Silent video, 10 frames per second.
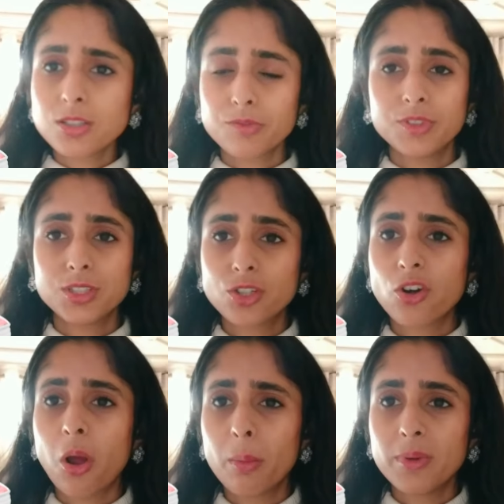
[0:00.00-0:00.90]
of a
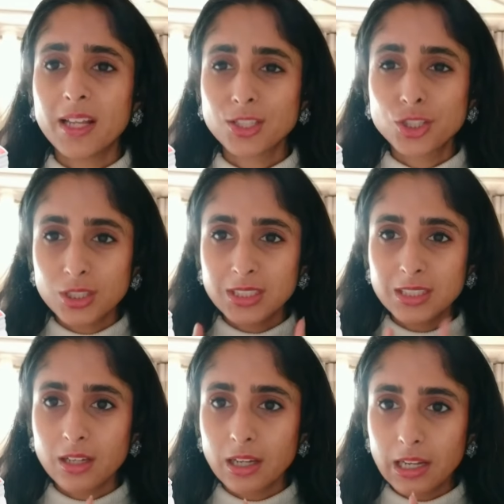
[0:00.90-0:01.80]
scrub? Let's
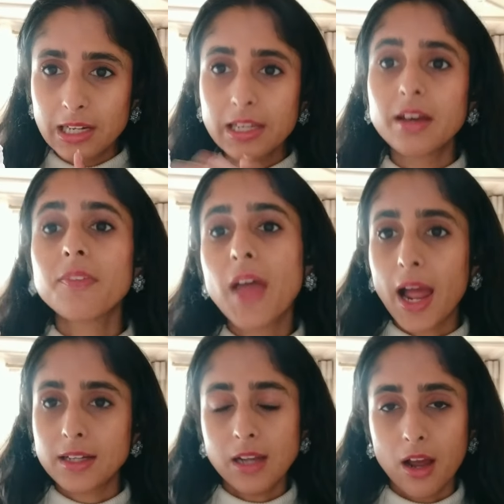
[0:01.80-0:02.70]
just clear
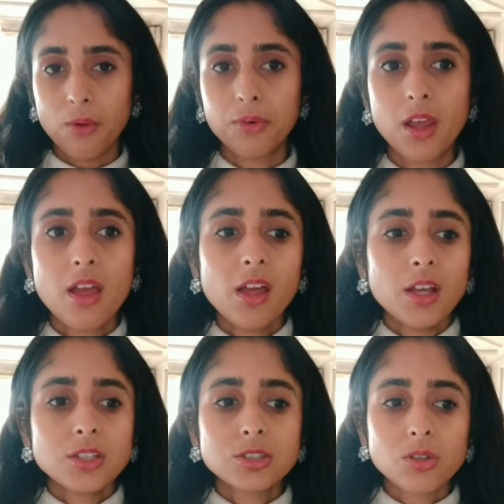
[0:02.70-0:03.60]
that out.
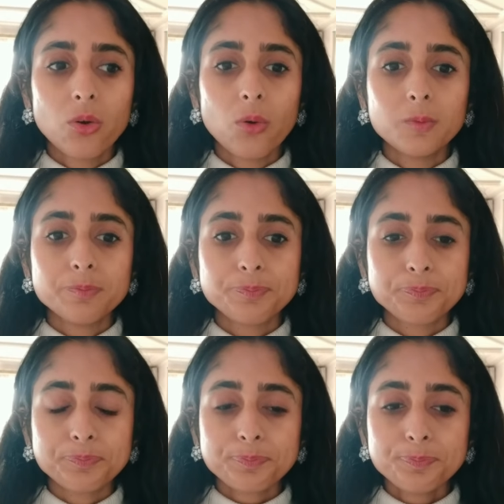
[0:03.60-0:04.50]
So,
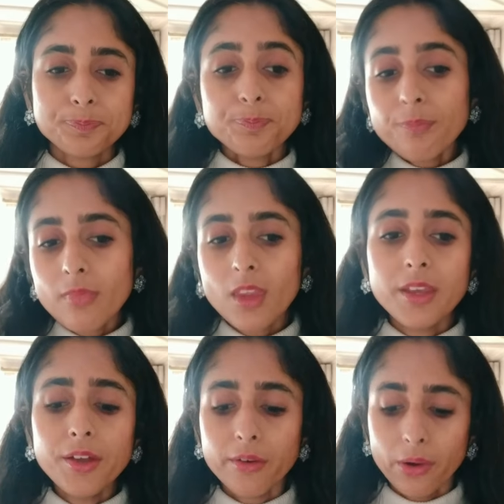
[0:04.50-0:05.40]

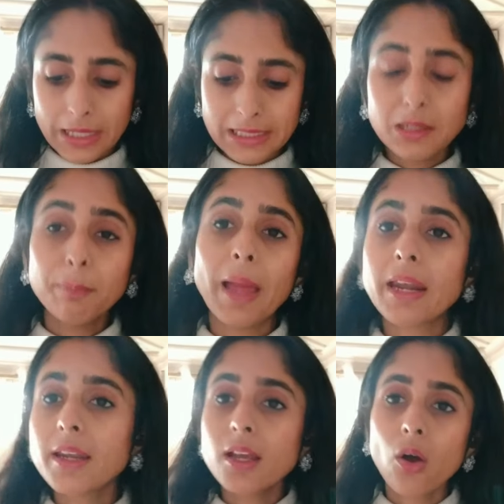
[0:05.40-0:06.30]
you know,
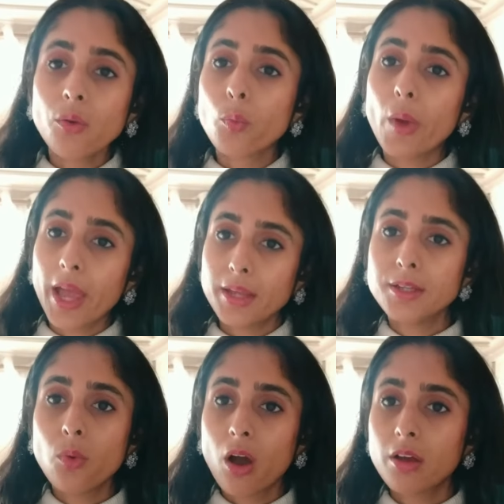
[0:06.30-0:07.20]
depending on where
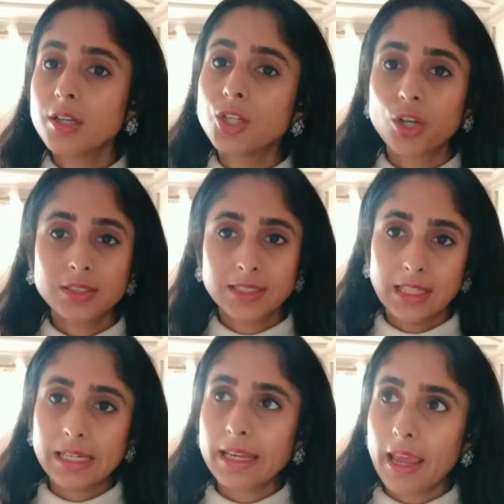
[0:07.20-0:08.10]
you are in your
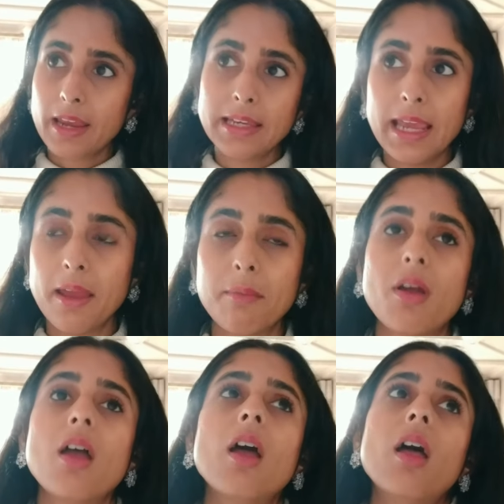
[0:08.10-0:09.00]
skincare game,
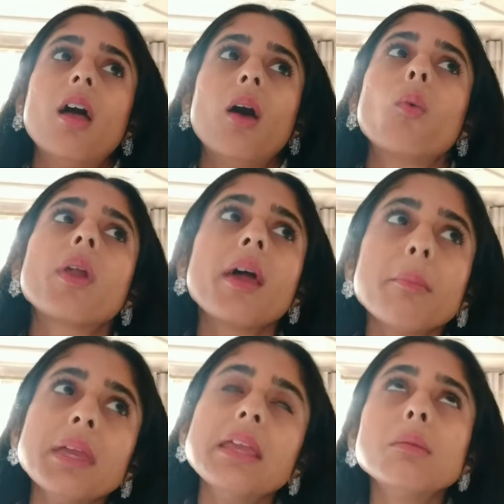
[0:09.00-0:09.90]
what I
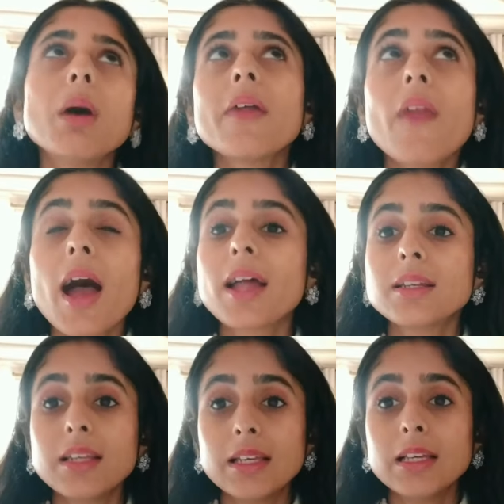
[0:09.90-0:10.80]
mean by
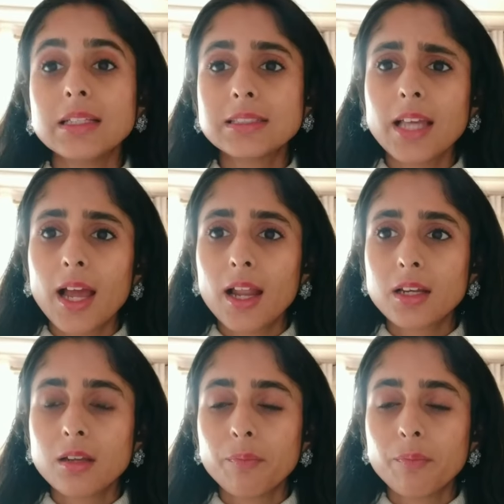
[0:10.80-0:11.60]
that is that